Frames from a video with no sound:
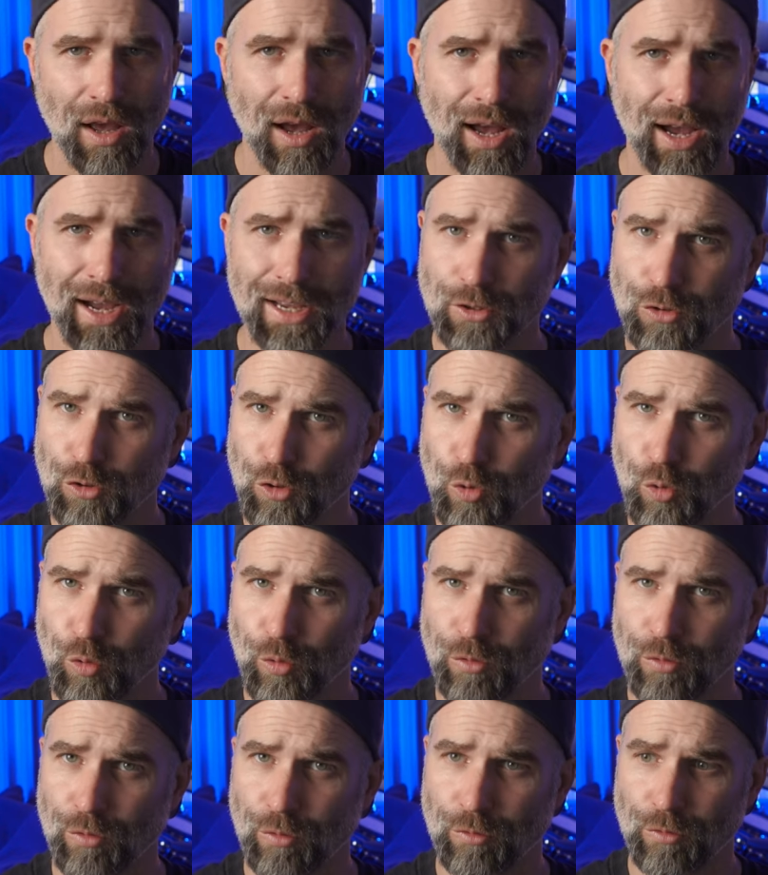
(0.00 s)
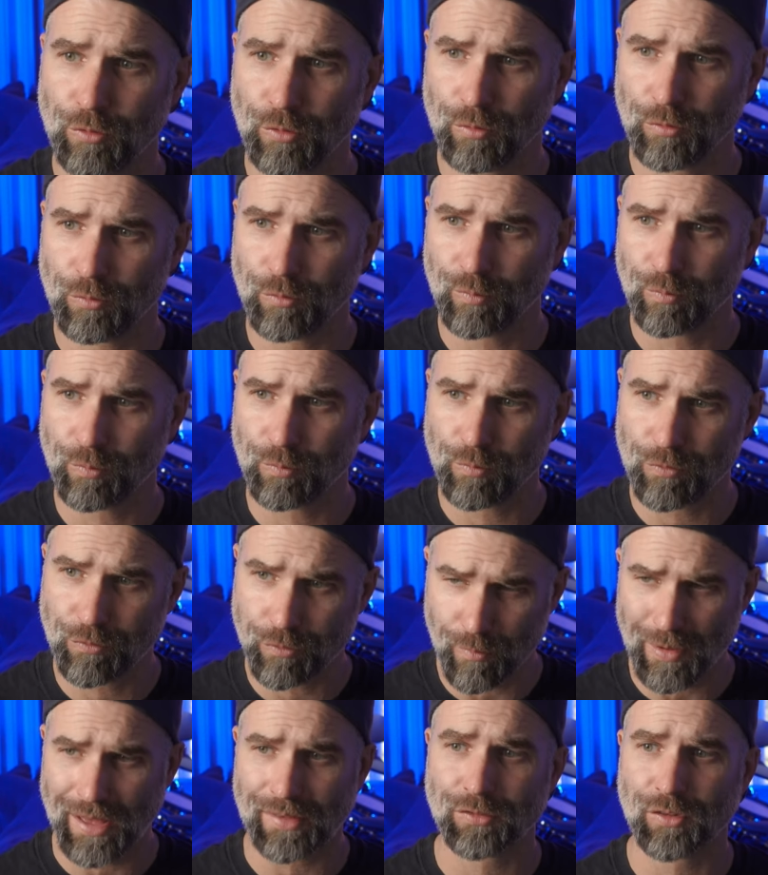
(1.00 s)
I do
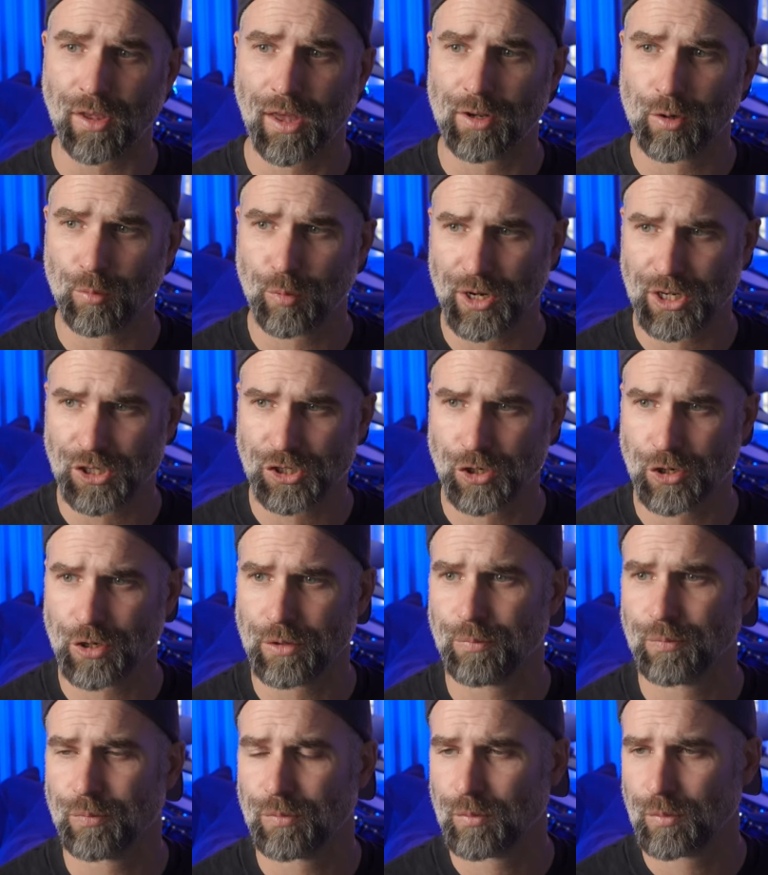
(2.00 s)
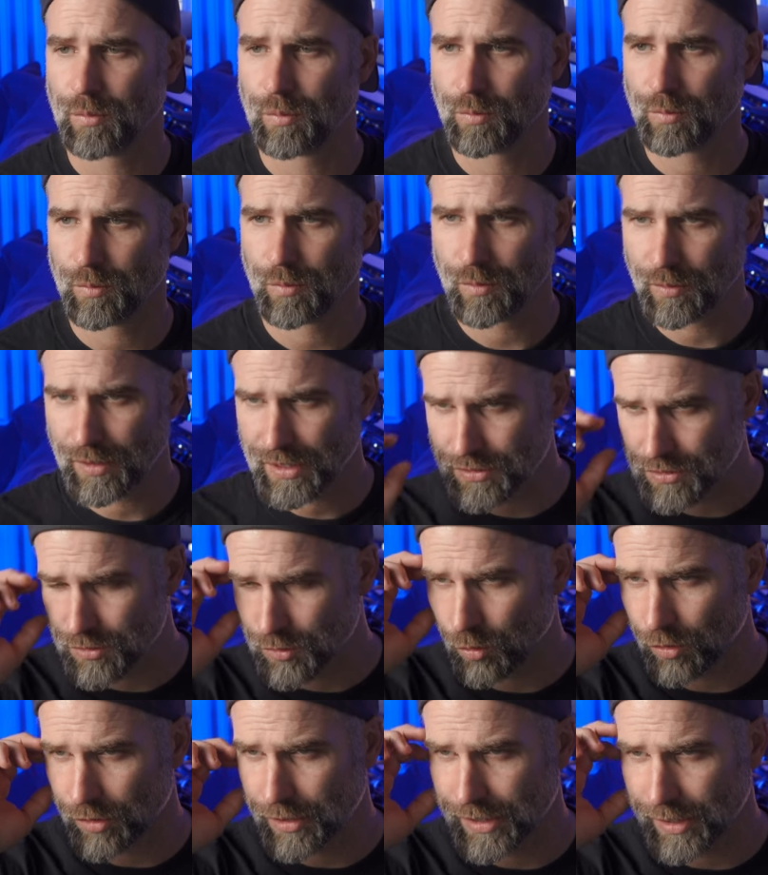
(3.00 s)
ferment under pressure. Let's
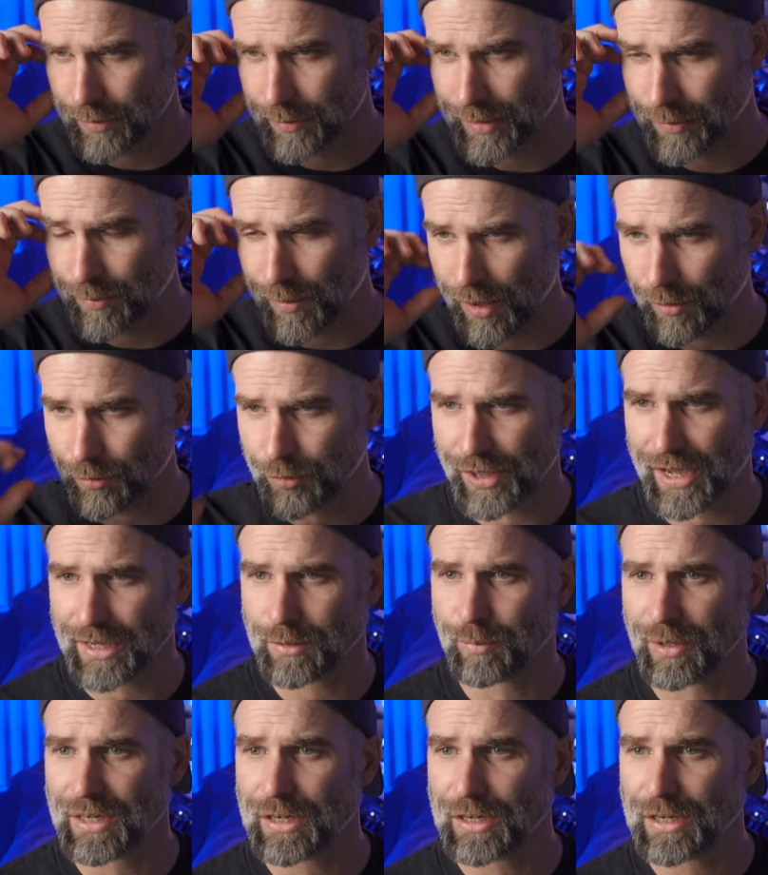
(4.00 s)
talk a little bit about that.